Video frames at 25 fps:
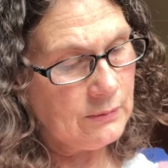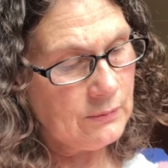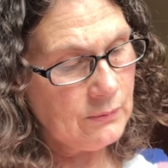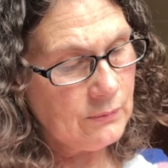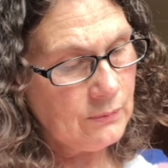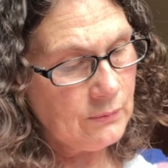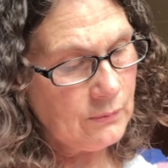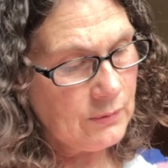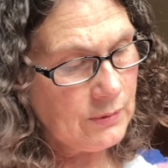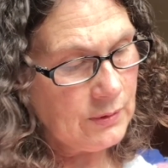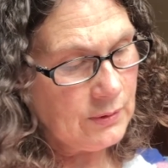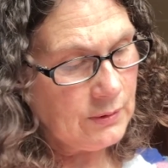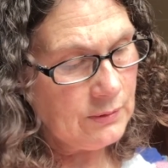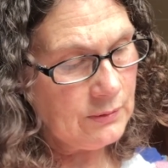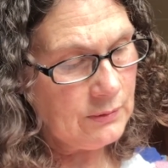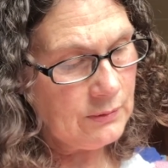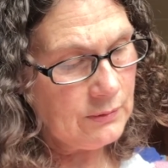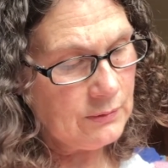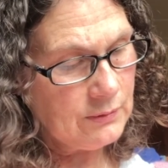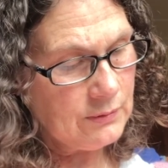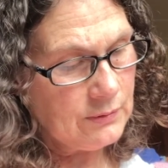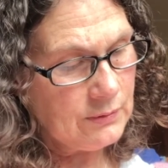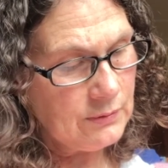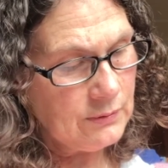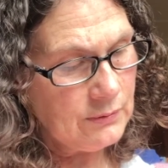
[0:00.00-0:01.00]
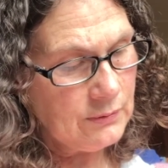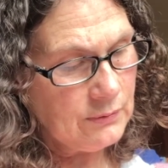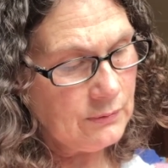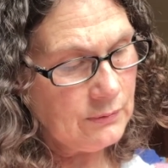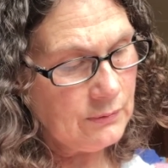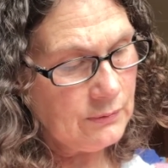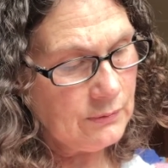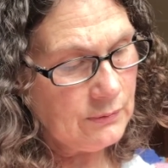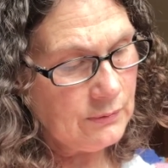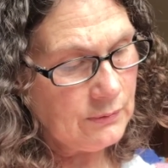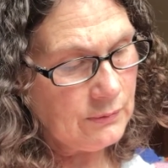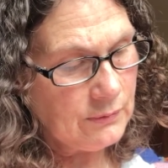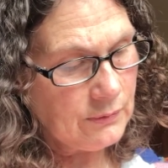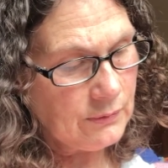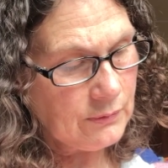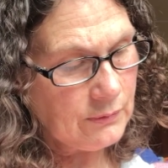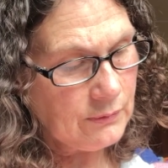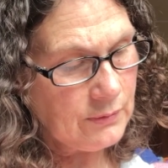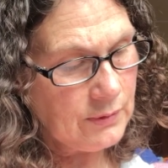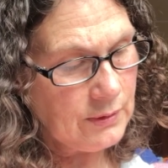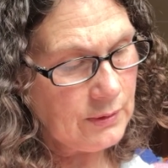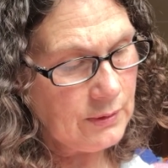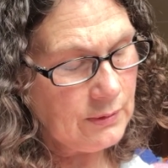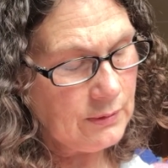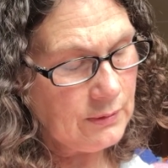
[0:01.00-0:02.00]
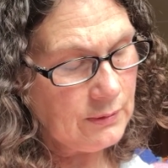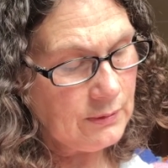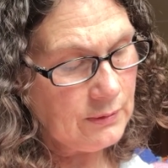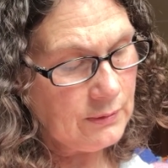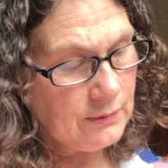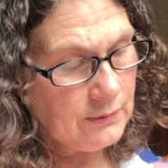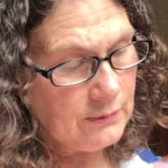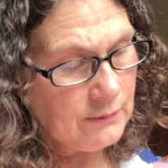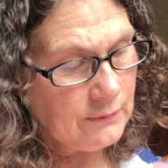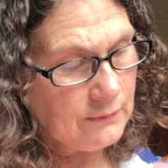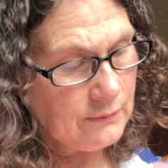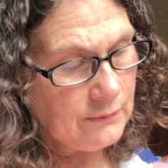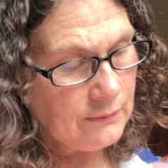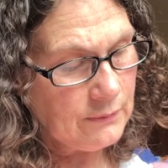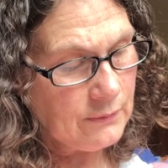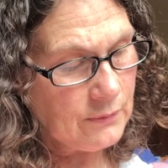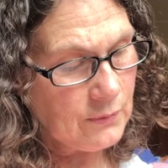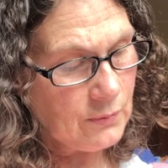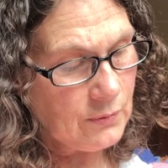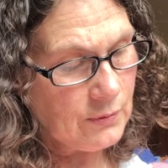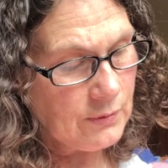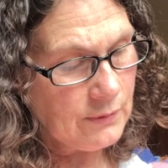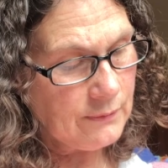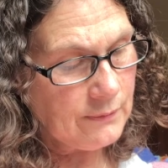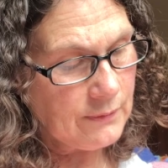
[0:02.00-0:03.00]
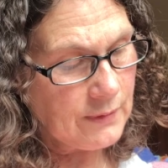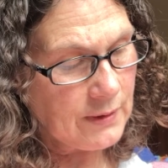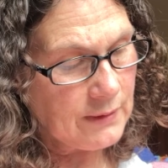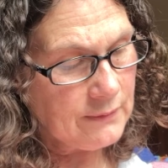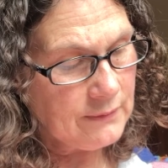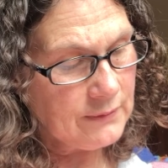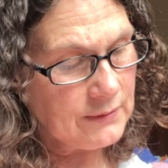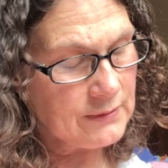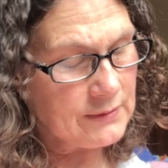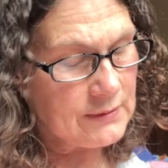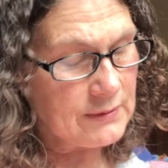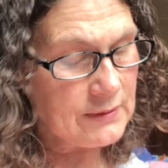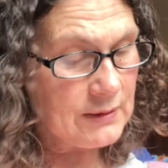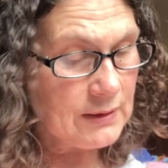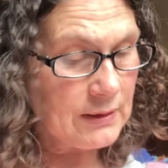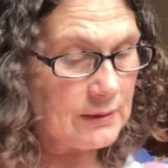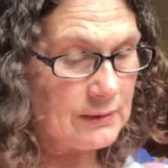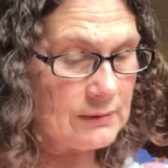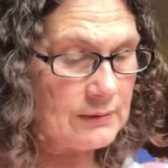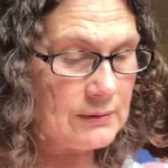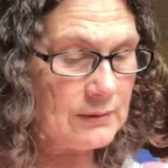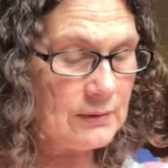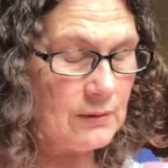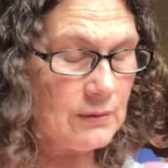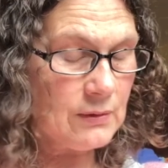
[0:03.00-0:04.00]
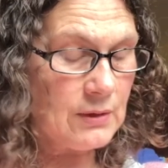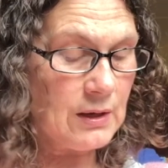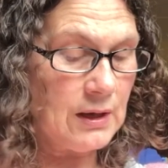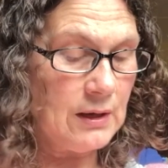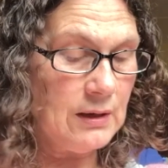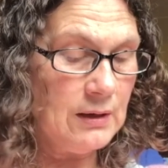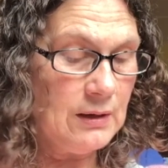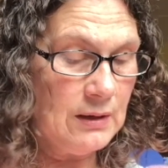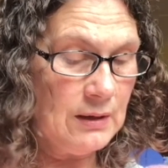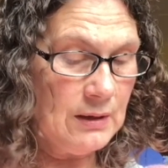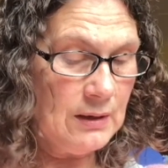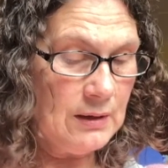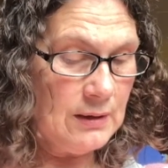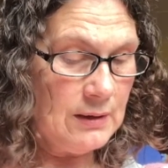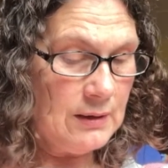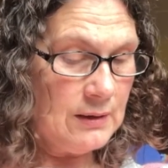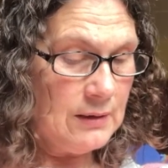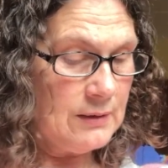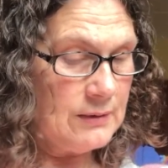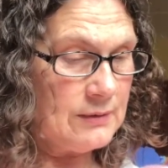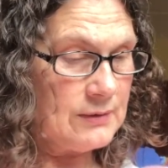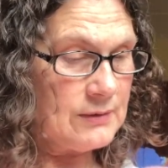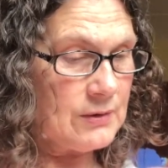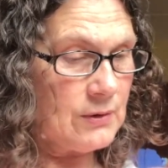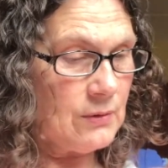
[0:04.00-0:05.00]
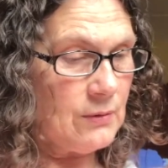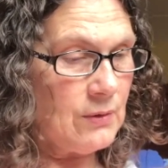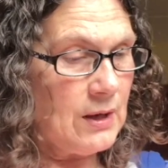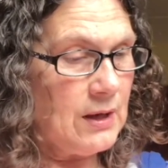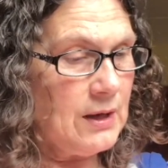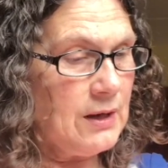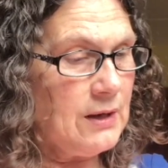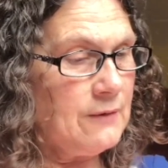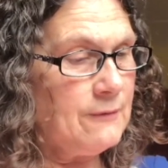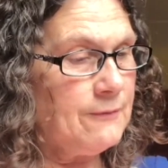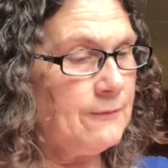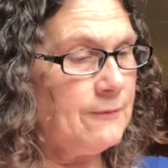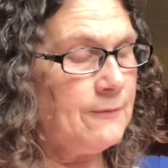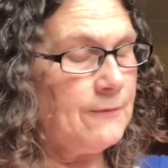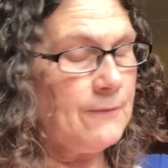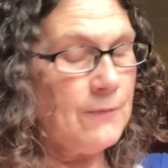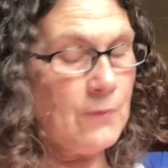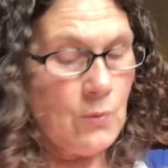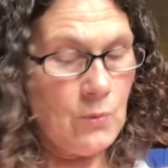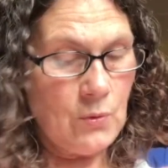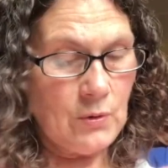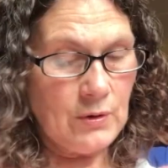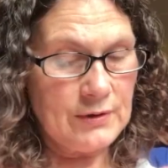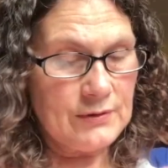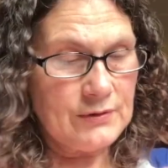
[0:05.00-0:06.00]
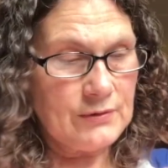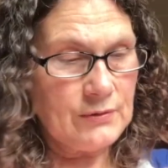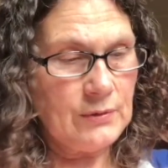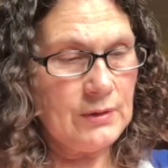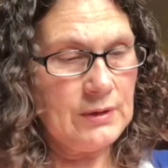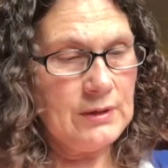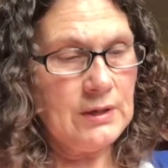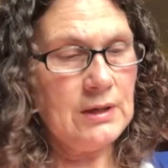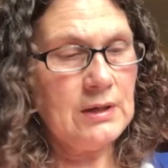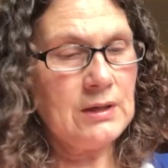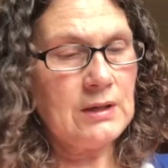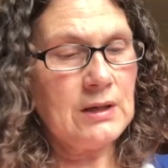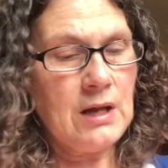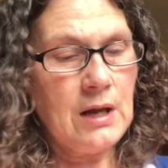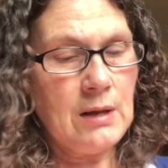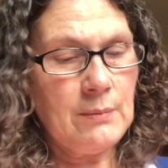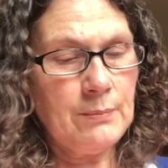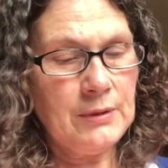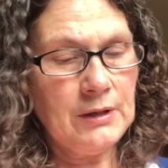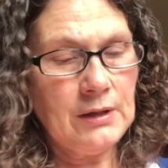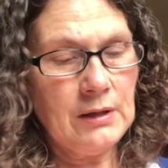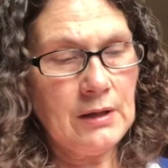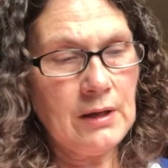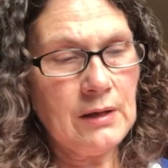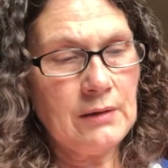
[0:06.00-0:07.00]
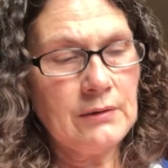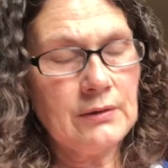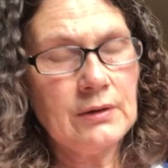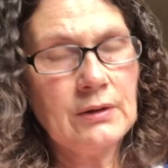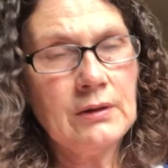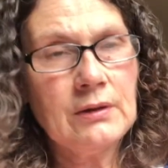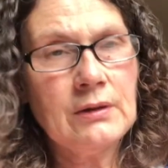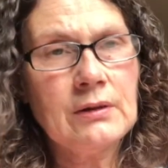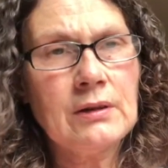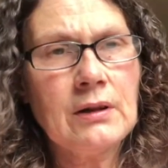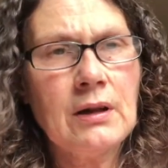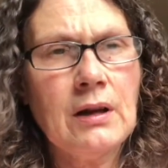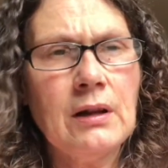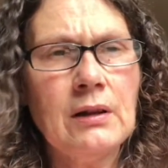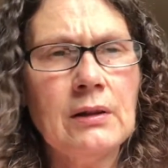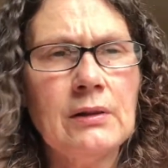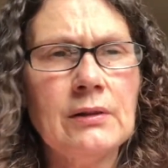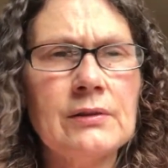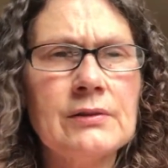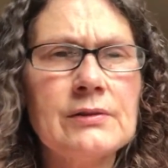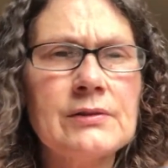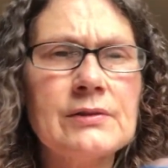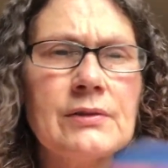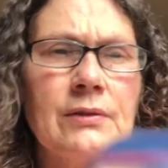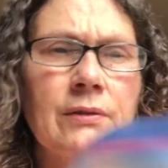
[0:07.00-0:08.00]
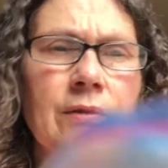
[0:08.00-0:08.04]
1, 2, 3, 4, 5, and 6. Okay, so I have 4, so I need a couple other colors. So